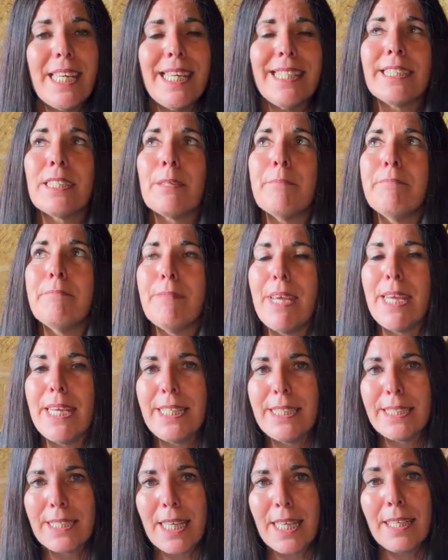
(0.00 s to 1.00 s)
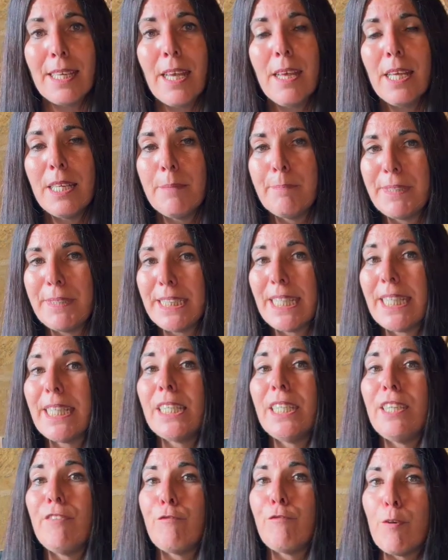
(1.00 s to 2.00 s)
It's amazing,
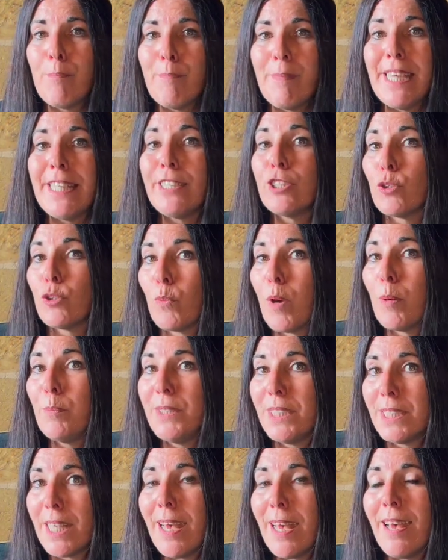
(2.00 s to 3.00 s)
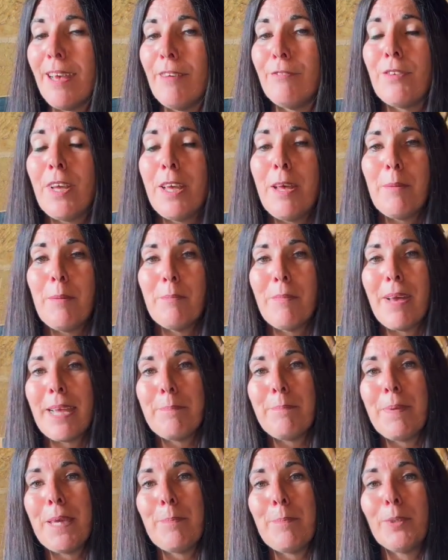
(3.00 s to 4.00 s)
particularly for me to observe my
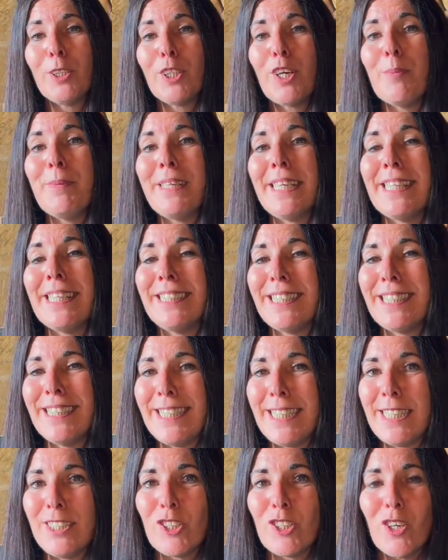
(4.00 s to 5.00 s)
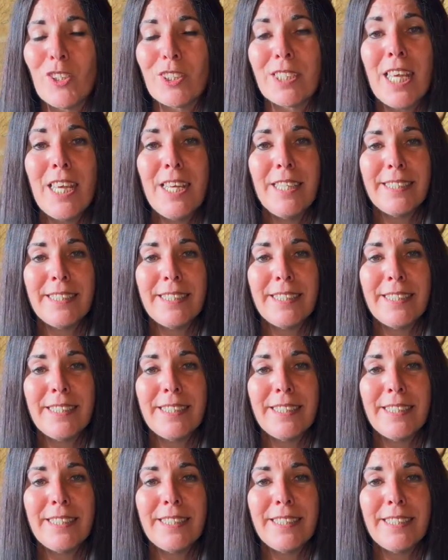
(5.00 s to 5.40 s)
people coming into detox.